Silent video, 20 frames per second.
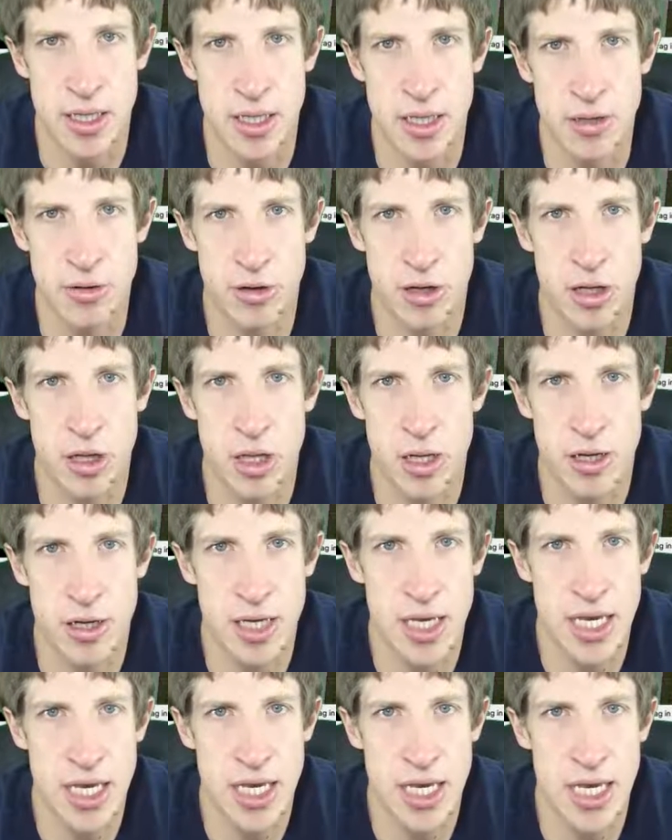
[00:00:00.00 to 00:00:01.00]
little
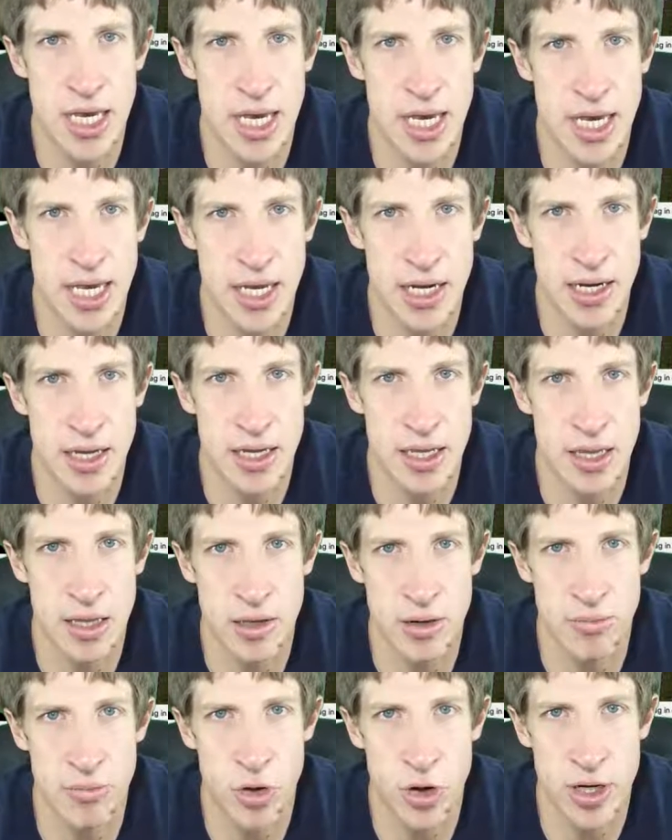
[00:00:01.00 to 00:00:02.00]
clunky and a uh,
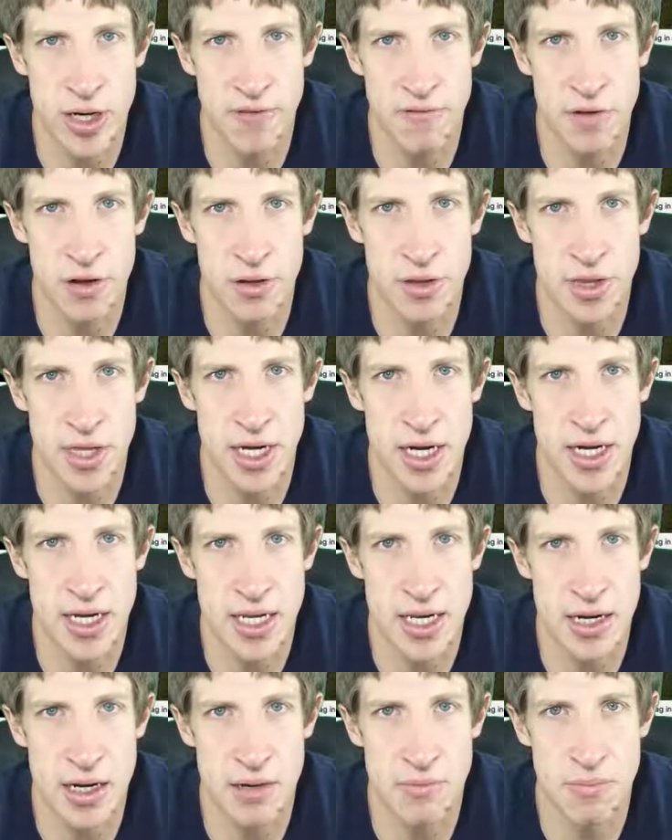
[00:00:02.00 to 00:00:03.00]
little more difficult than it
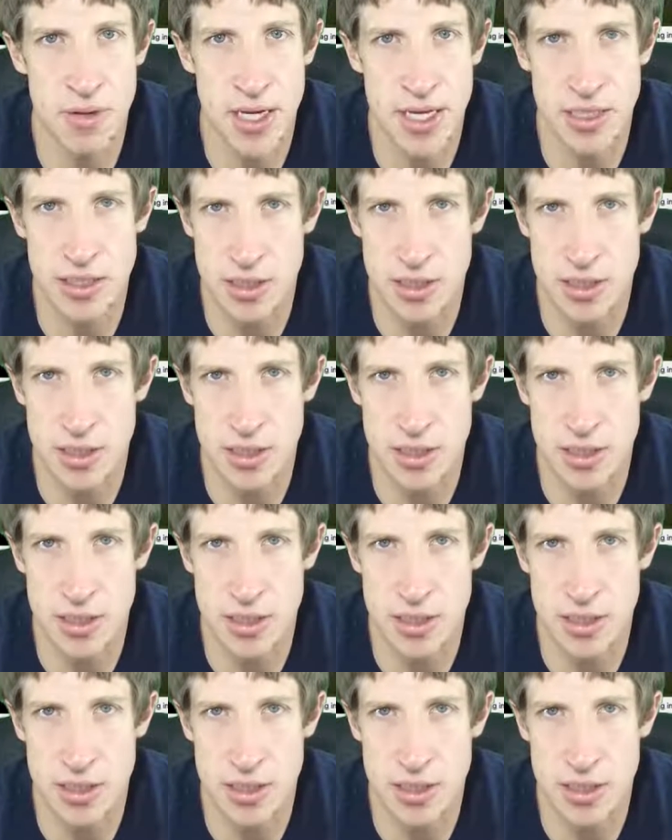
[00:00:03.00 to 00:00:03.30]
needed to be,